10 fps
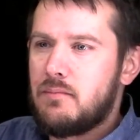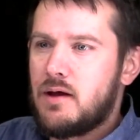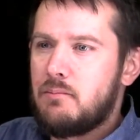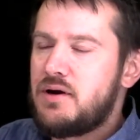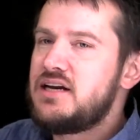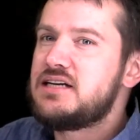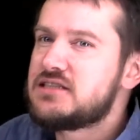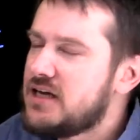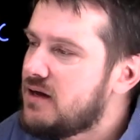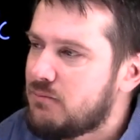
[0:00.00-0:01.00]
But it is
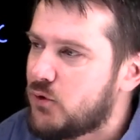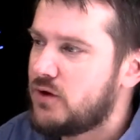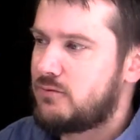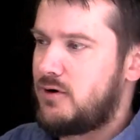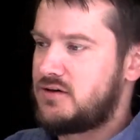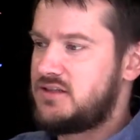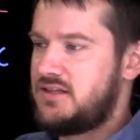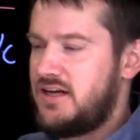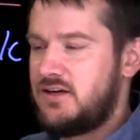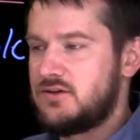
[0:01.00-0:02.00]
not morally wrong to
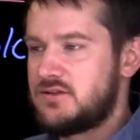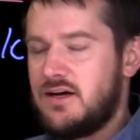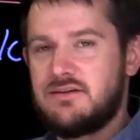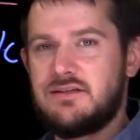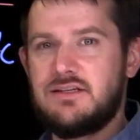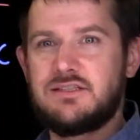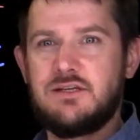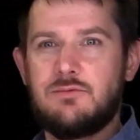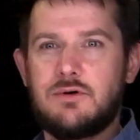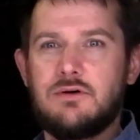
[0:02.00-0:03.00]
take your child to Disney
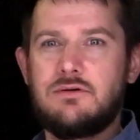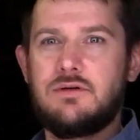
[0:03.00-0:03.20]
World.